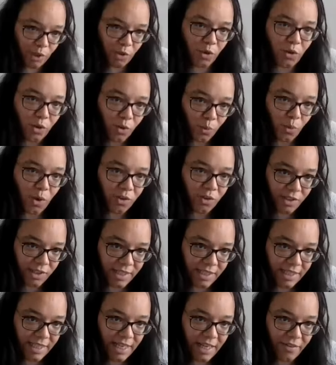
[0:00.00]
we all want
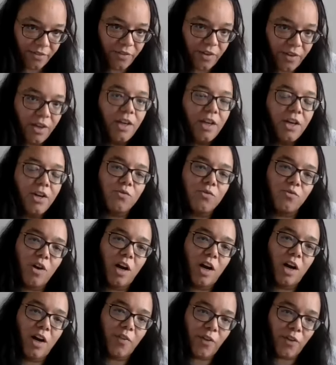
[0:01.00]
to live,
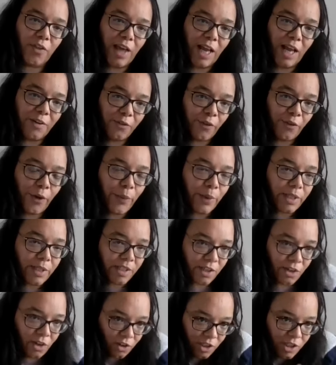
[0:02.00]
rather than
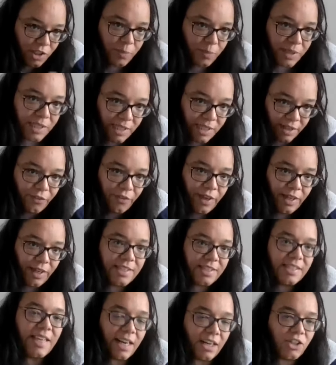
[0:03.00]
focusing on specific
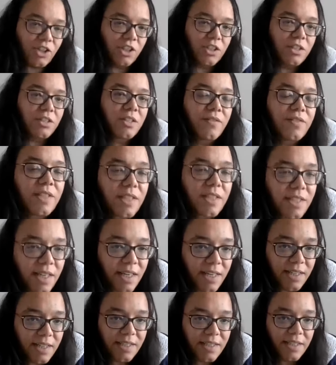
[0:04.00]
sections of
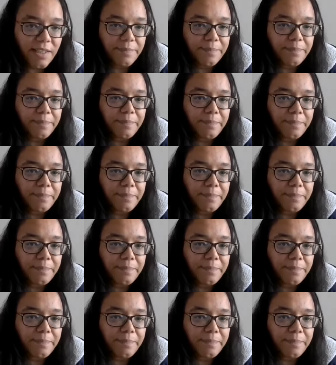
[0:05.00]
society.